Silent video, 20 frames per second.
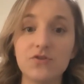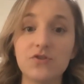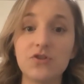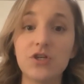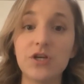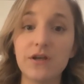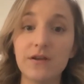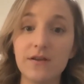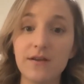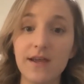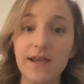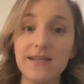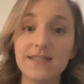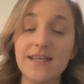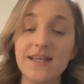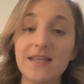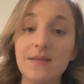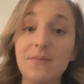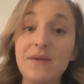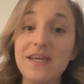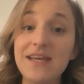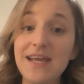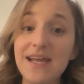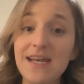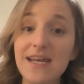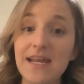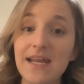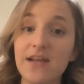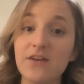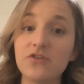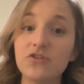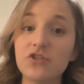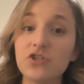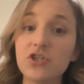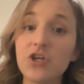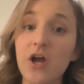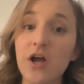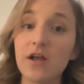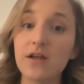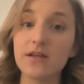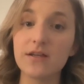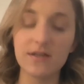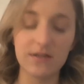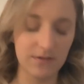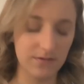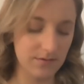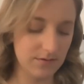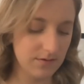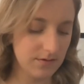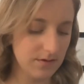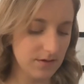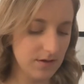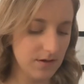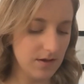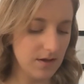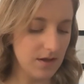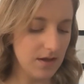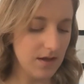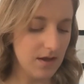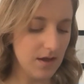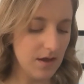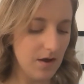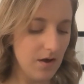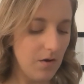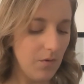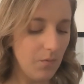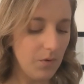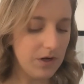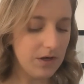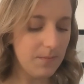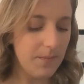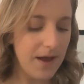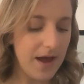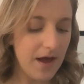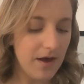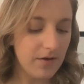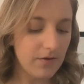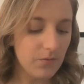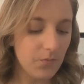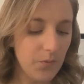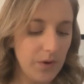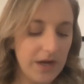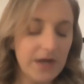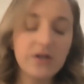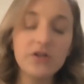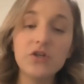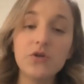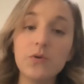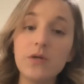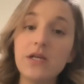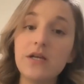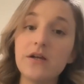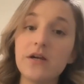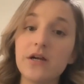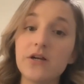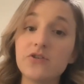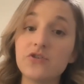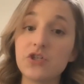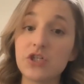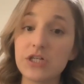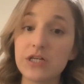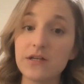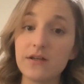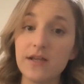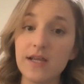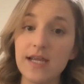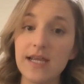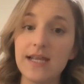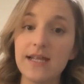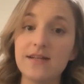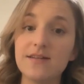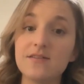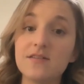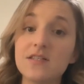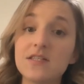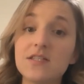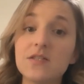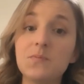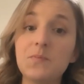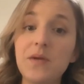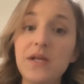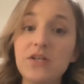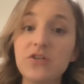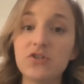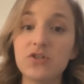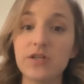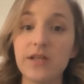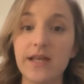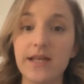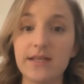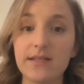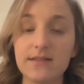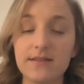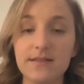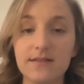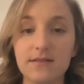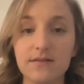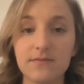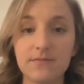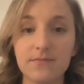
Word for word: Ch is at the beginning, chalk. What about where do you hear ch in speechless?